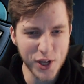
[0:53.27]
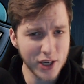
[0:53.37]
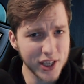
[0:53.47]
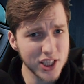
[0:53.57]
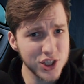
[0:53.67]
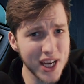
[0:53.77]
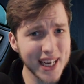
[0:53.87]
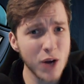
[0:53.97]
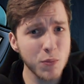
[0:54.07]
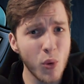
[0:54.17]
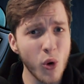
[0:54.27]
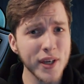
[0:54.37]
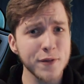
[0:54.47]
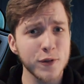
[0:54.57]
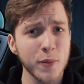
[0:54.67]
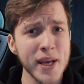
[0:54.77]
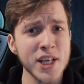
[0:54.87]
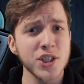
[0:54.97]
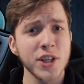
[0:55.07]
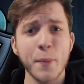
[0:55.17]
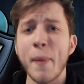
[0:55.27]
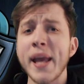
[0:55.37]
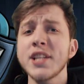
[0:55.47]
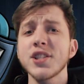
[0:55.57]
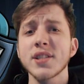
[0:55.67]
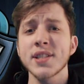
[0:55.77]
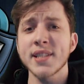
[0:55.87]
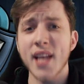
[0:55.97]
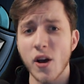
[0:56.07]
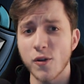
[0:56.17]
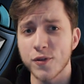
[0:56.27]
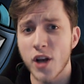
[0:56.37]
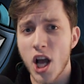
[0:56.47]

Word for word: Now you can check out more information on the page itself,